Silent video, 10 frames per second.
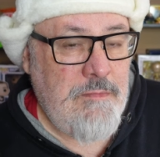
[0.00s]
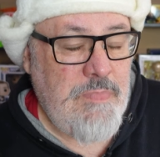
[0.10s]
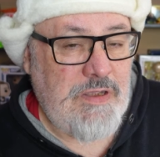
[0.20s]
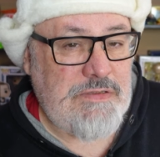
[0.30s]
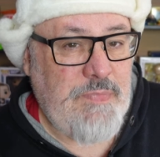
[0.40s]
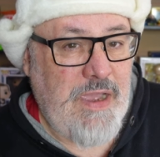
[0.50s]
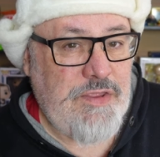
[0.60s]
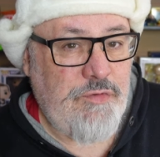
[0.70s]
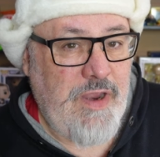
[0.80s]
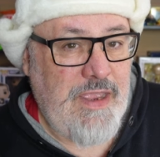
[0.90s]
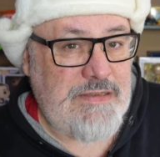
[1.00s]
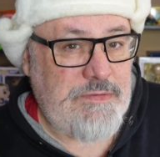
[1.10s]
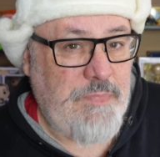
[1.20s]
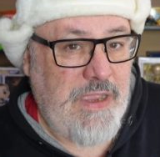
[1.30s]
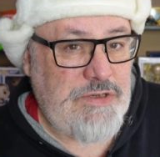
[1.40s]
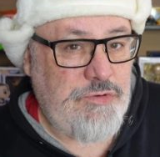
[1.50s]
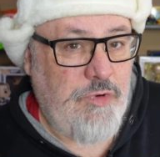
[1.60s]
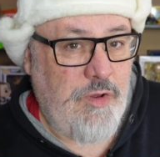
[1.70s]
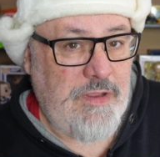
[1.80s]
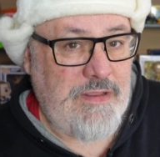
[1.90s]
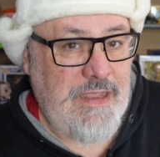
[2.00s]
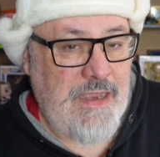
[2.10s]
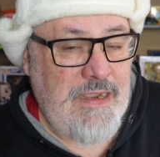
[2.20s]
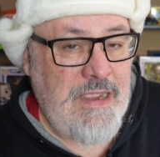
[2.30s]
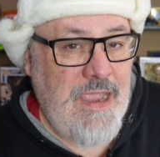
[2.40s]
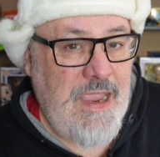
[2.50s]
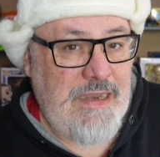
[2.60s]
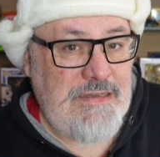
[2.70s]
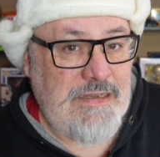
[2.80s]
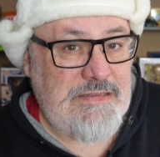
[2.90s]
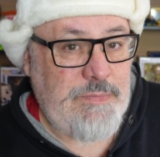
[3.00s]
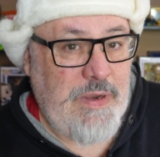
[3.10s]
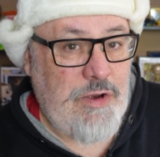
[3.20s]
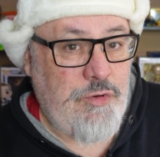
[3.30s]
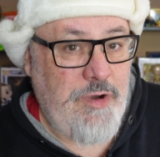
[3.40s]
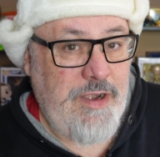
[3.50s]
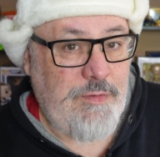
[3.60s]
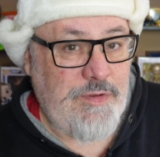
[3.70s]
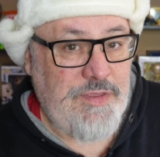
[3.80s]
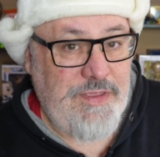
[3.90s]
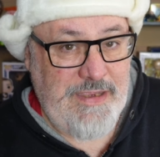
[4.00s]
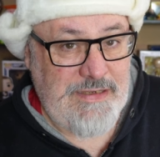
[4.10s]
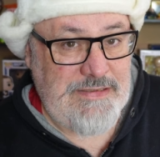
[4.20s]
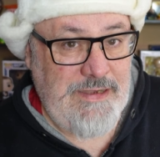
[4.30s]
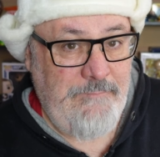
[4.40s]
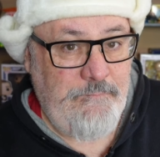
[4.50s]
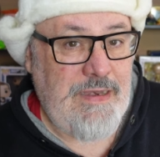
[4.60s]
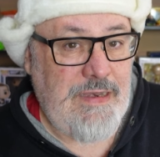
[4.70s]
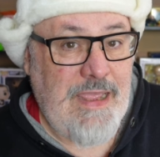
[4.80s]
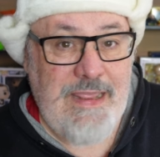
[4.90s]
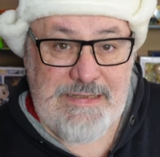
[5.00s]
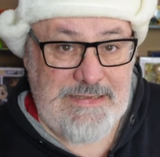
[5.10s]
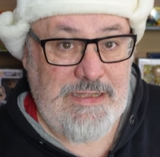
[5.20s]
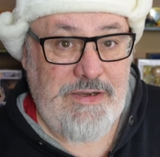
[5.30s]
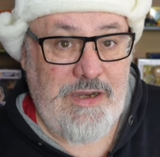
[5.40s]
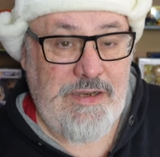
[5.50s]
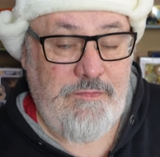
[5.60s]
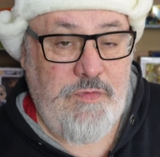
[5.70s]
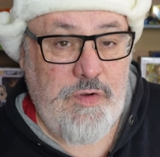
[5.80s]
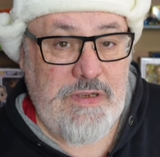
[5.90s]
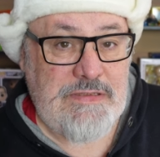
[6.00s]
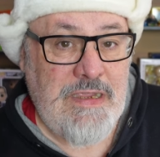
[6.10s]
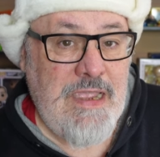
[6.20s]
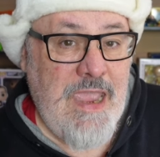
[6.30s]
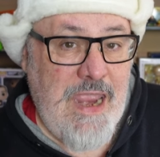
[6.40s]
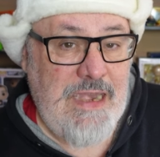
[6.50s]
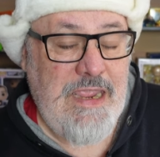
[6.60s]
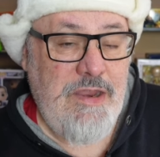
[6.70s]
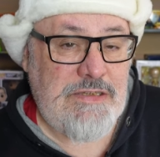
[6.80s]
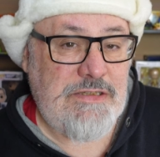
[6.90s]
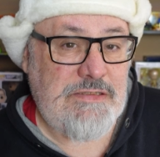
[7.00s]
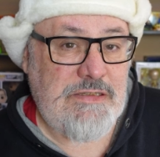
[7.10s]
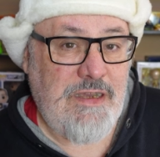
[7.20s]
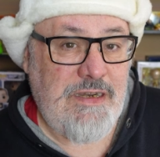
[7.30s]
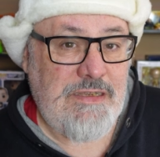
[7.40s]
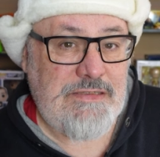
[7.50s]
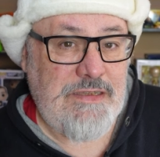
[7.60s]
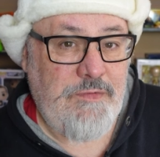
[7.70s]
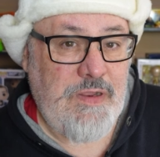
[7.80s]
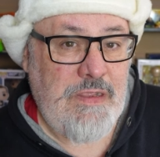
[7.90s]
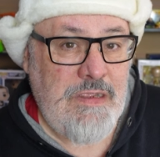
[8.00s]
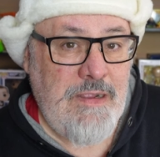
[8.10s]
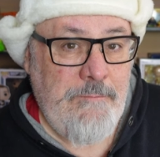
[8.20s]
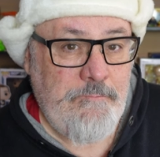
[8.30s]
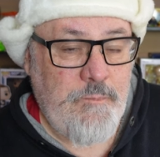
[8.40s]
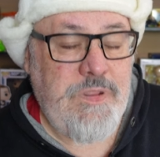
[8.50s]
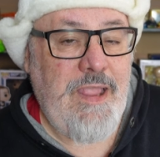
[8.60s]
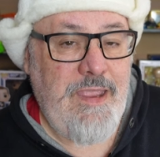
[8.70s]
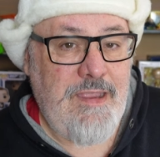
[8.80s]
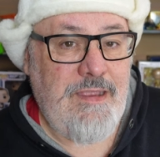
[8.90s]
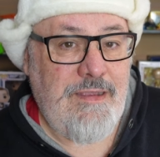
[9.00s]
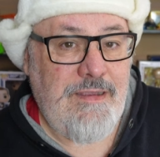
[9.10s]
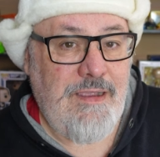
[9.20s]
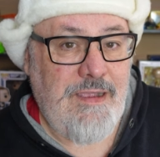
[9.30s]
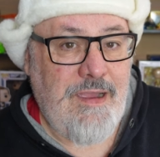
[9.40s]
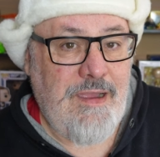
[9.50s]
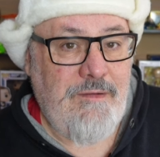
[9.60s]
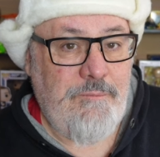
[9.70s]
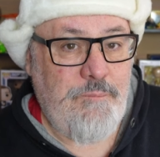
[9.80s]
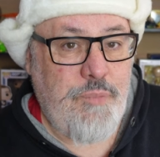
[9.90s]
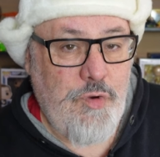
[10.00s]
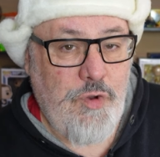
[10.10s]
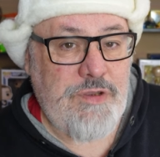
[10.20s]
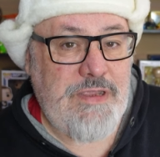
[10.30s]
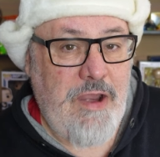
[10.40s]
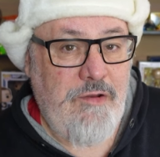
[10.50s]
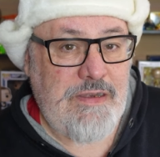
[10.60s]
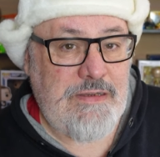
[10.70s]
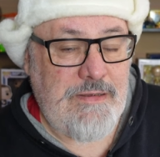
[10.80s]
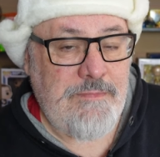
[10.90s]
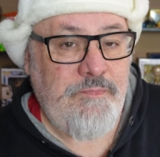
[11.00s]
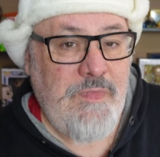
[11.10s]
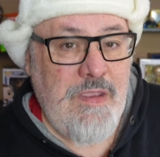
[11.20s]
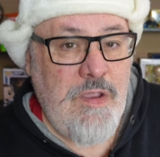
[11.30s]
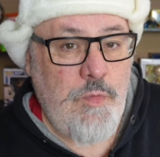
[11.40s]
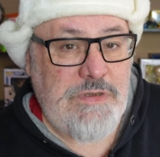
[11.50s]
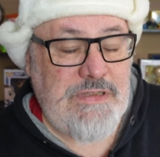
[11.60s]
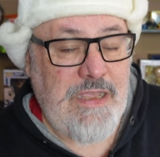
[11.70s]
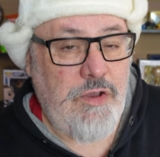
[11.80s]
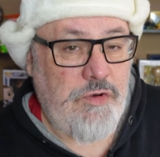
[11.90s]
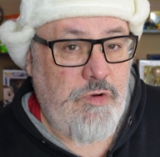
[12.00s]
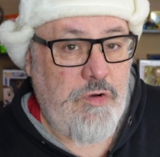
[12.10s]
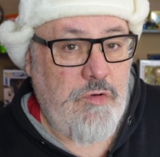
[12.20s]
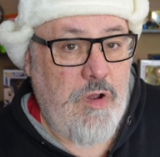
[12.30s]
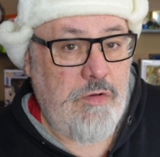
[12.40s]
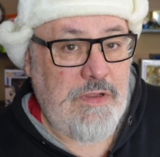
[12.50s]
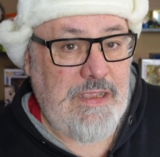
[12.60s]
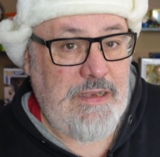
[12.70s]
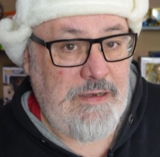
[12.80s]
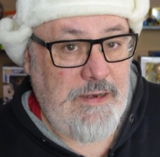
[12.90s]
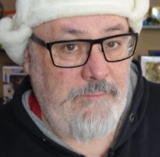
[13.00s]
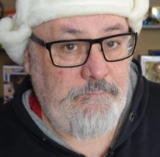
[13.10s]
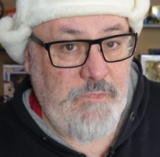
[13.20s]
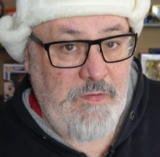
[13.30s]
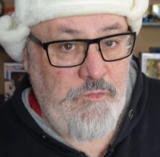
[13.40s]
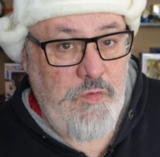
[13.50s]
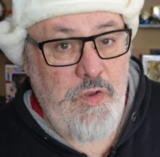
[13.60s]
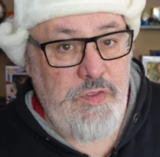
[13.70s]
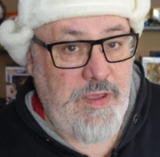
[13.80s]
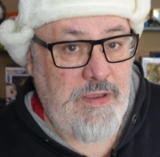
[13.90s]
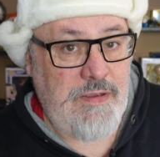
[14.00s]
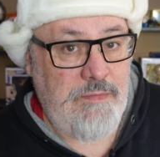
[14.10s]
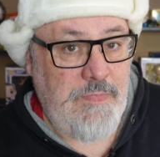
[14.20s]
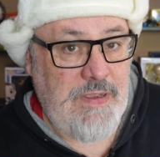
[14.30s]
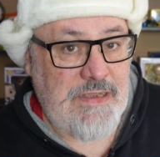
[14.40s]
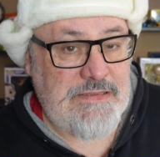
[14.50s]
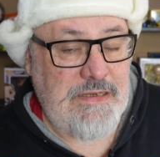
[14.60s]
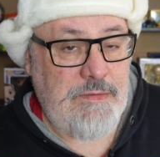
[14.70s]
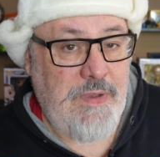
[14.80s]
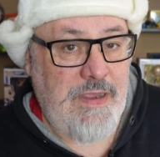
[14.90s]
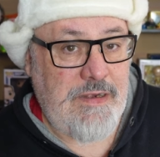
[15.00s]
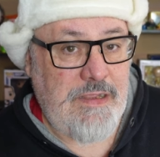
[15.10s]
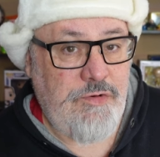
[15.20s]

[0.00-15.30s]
because Martha Raye has a major role in that and does some incredible things. And that's in the 1940s, and here she is in 1970, playing uh, a broad character, which then got her a role in a further uh, Sid Marty